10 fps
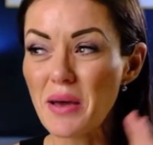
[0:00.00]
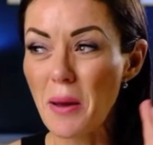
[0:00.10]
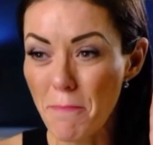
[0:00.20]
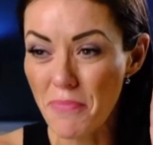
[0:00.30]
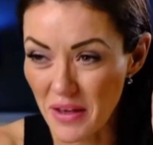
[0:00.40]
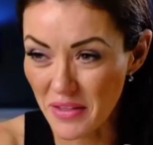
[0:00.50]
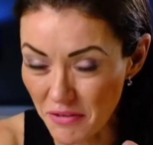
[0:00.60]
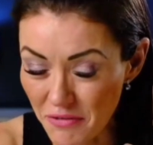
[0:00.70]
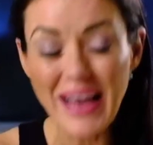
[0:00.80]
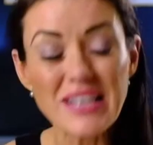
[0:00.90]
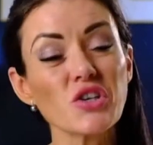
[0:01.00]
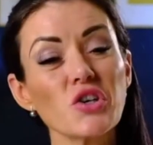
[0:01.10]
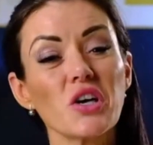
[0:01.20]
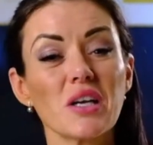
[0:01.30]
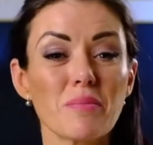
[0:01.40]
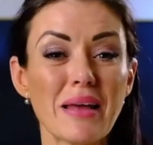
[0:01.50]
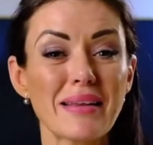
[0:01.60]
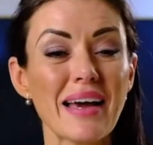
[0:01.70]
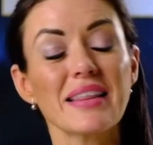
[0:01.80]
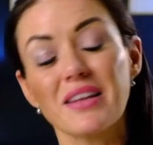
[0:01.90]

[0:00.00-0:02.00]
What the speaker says: the faster you can admit that,